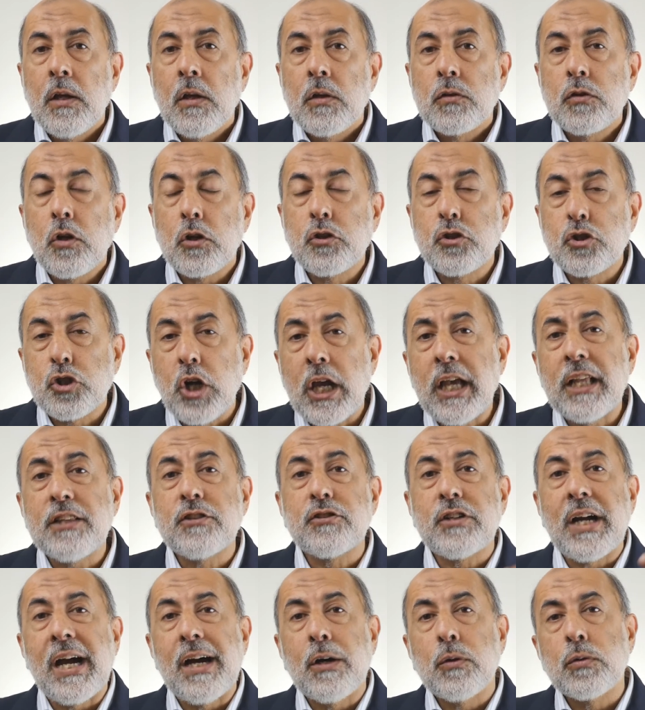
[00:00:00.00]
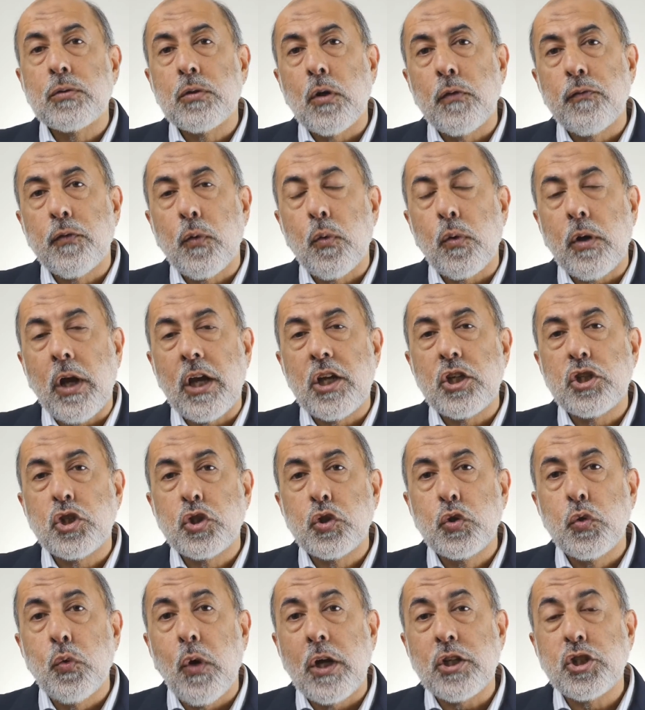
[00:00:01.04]
the trade route of Quraysh
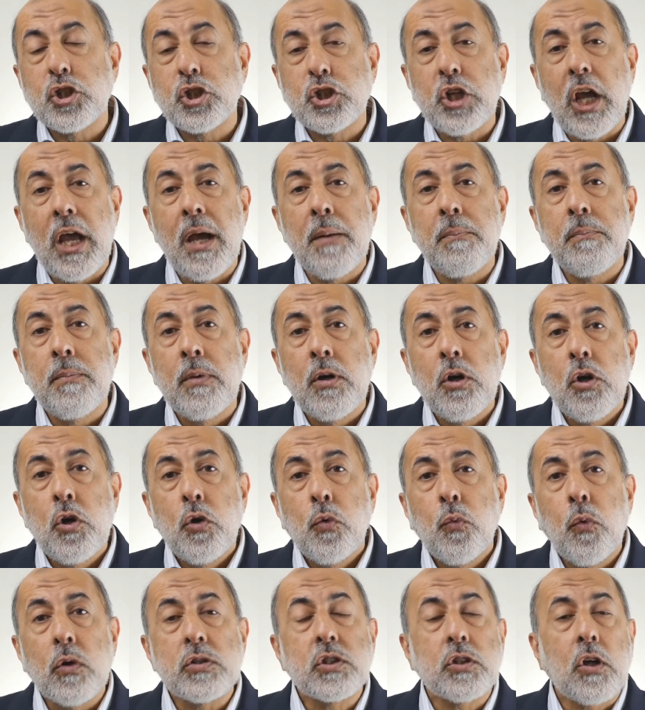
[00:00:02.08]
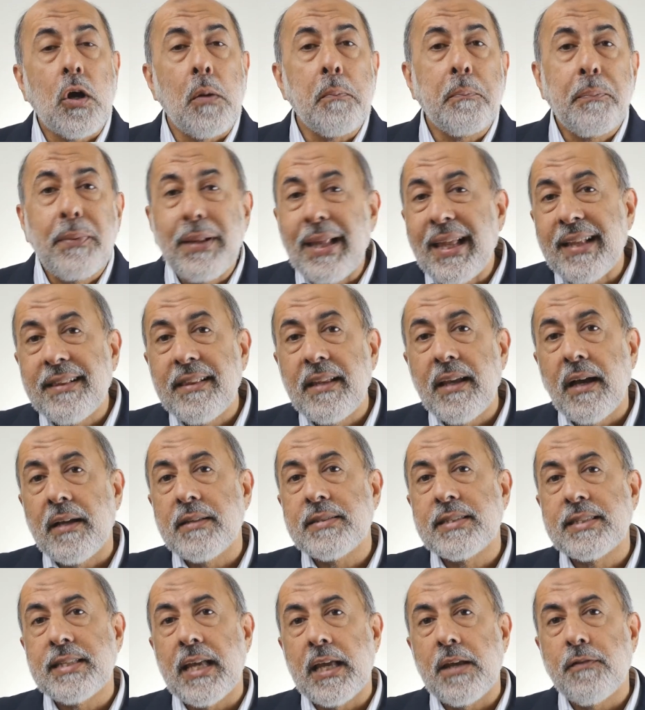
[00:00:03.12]
to Asham was completely
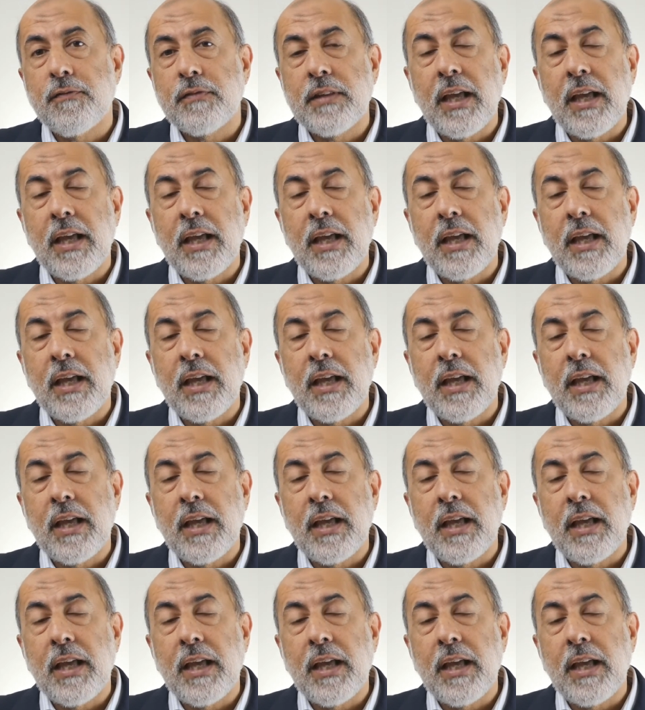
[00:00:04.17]
unsafe.